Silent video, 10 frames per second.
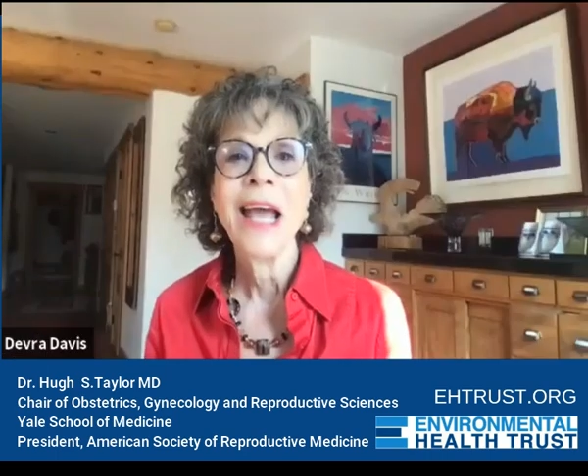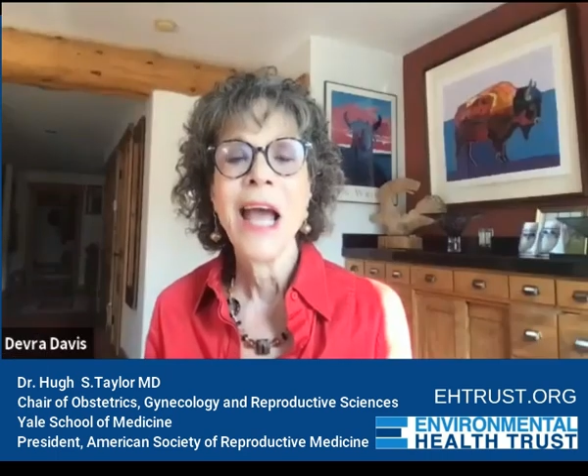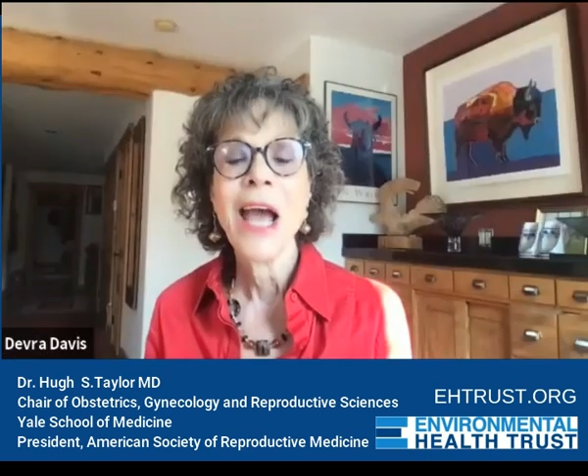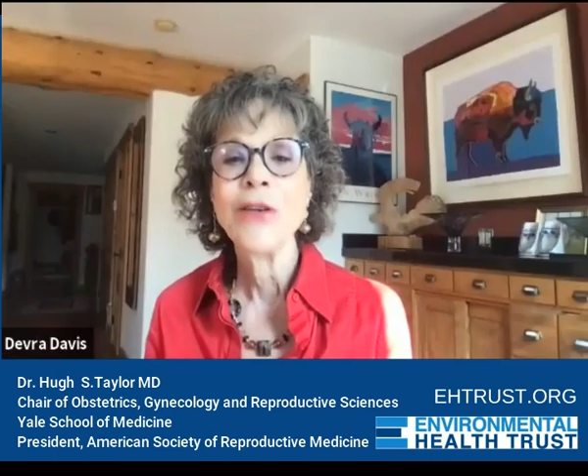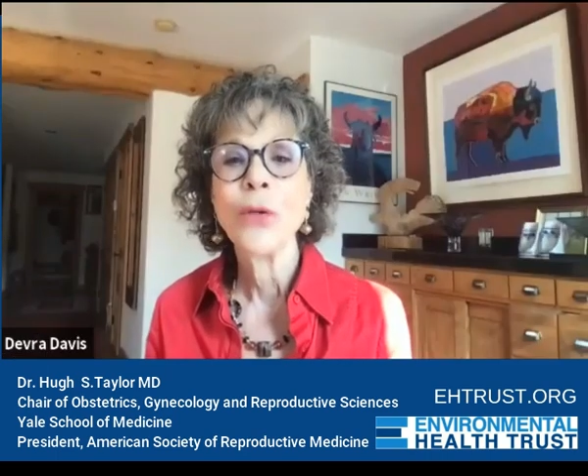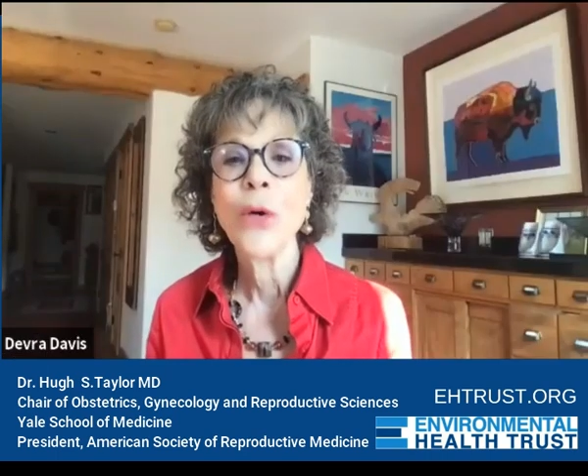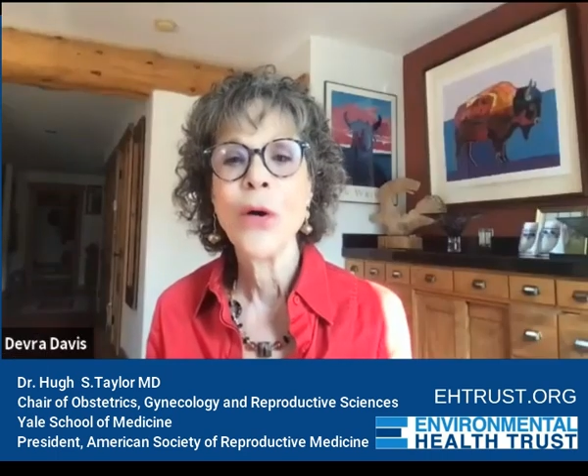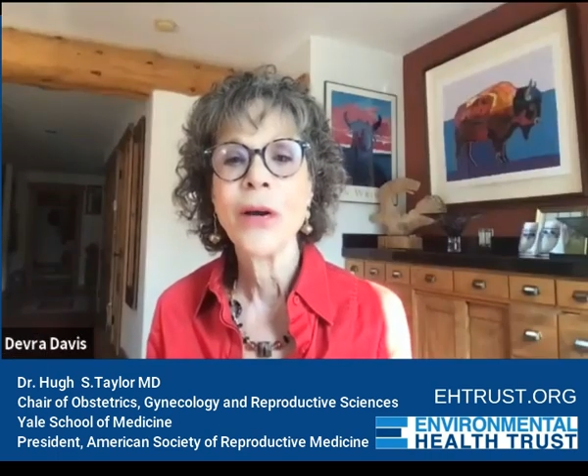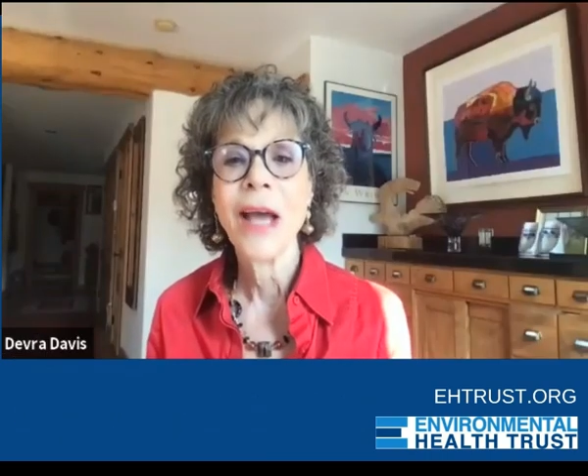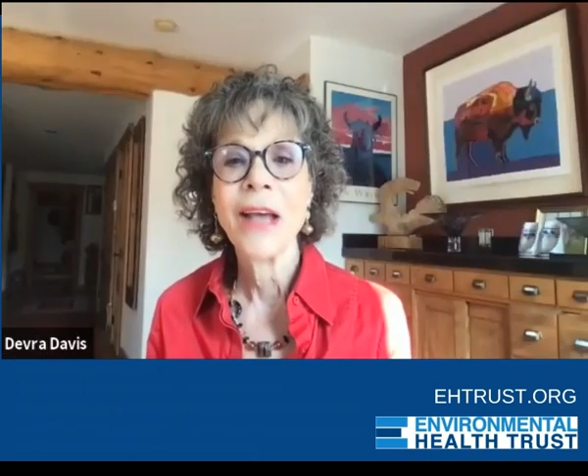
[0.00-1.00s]
and your
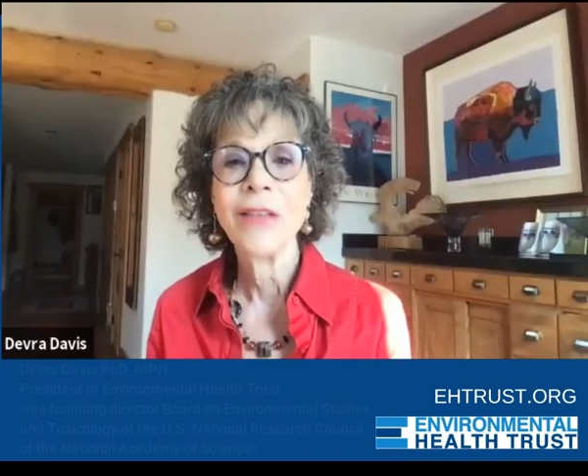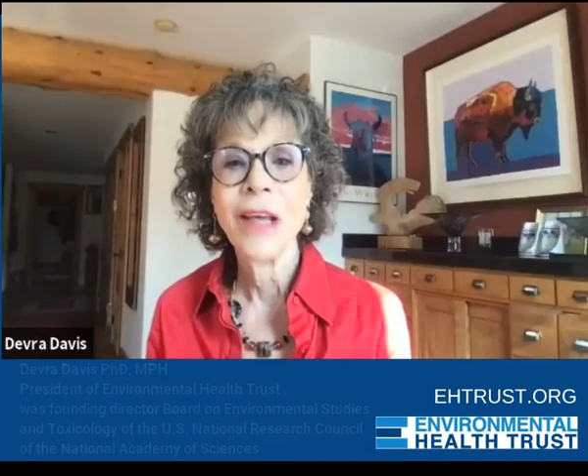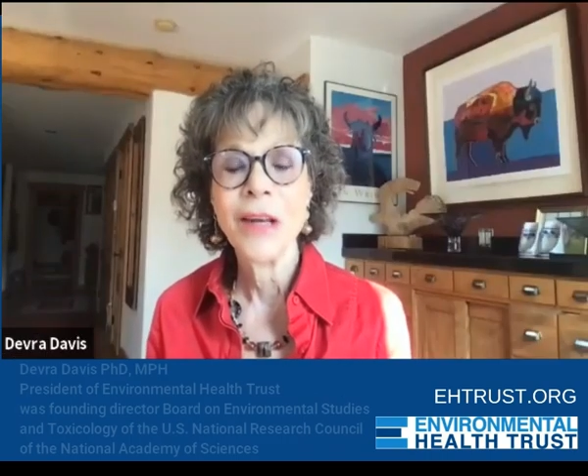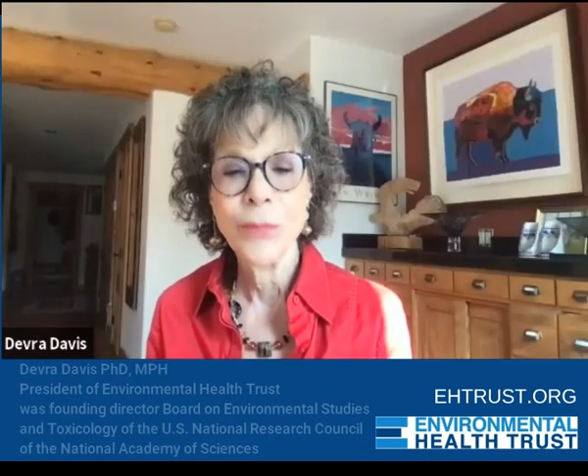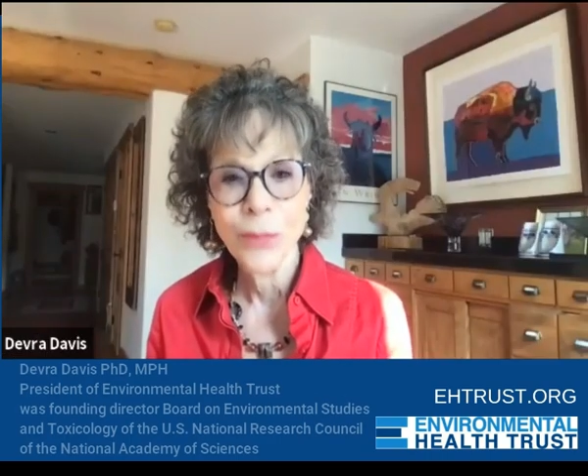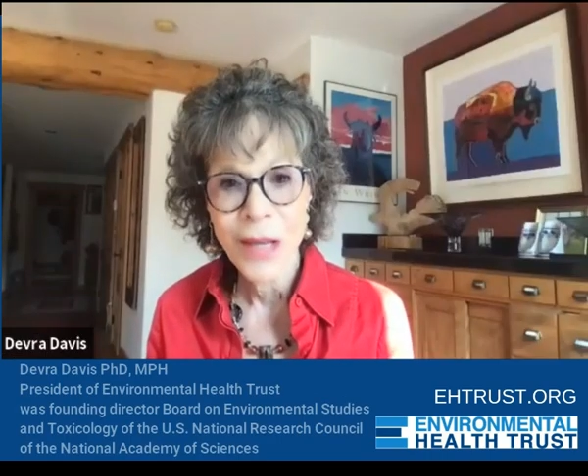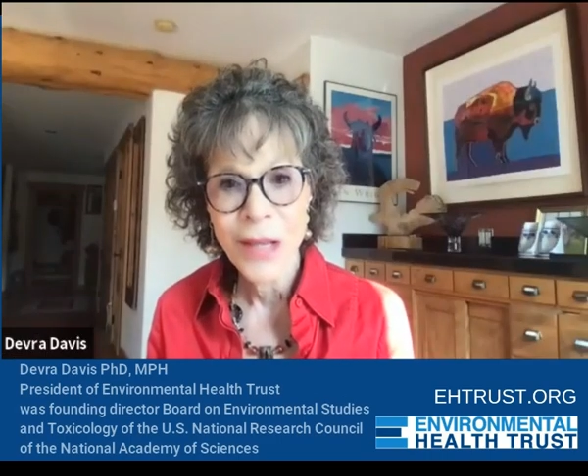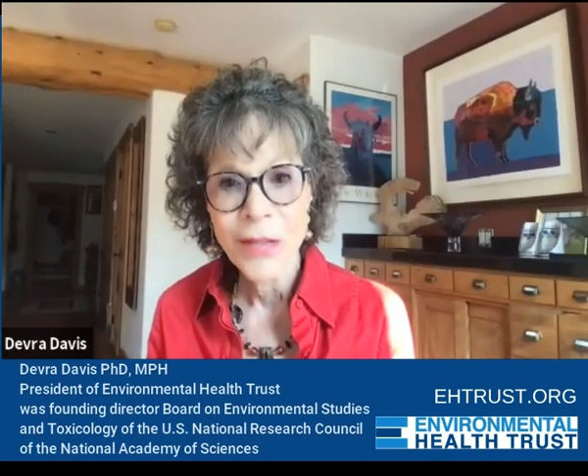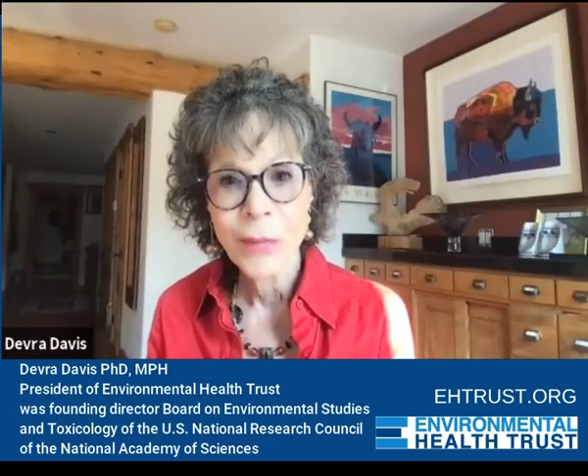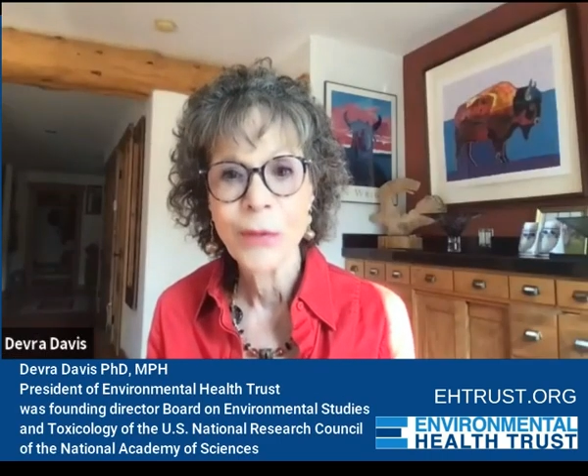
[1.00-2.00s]
work as and
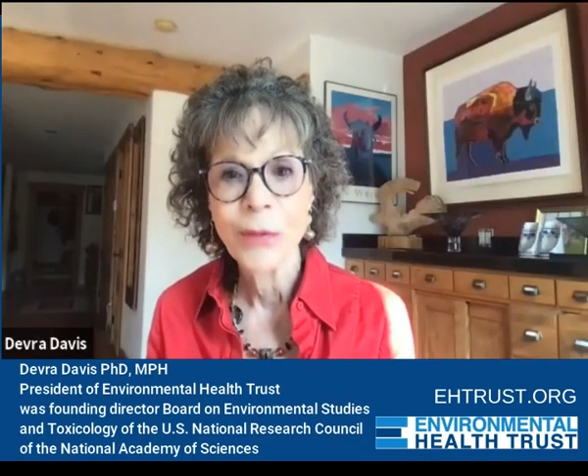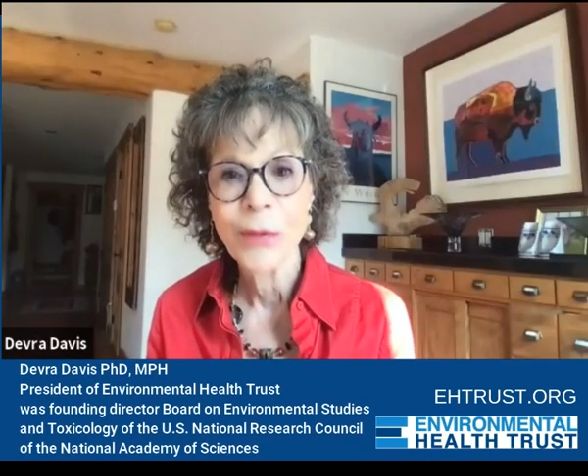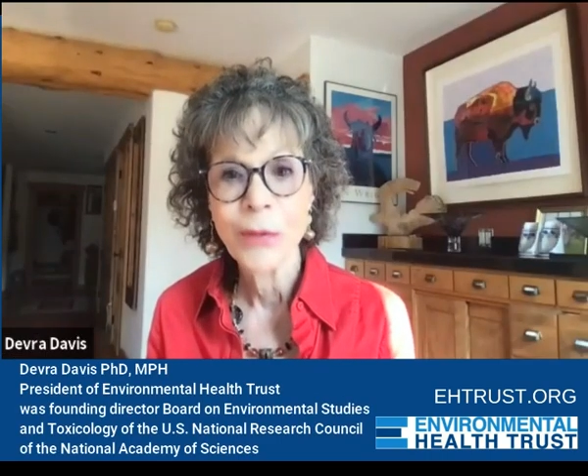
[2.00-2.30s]
in the